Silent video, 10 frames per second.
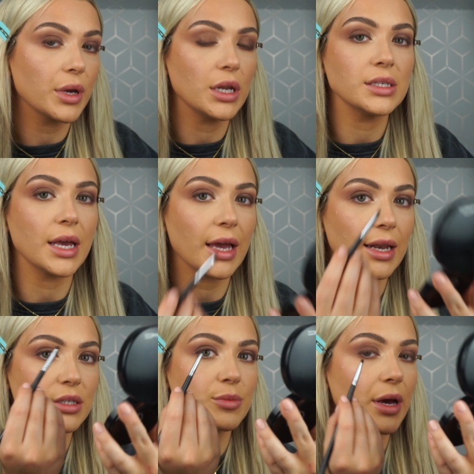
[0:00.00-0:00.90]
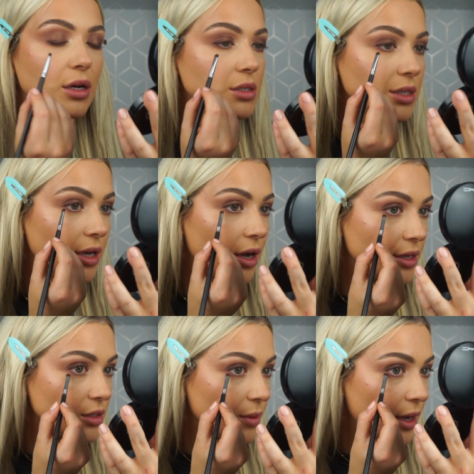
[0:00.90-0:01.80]
going to take a little bit under the eye
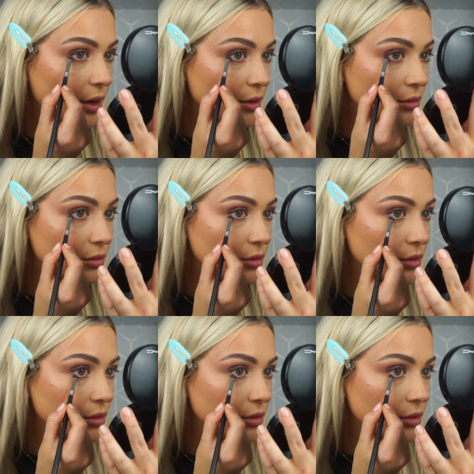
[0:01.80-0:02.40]
as well.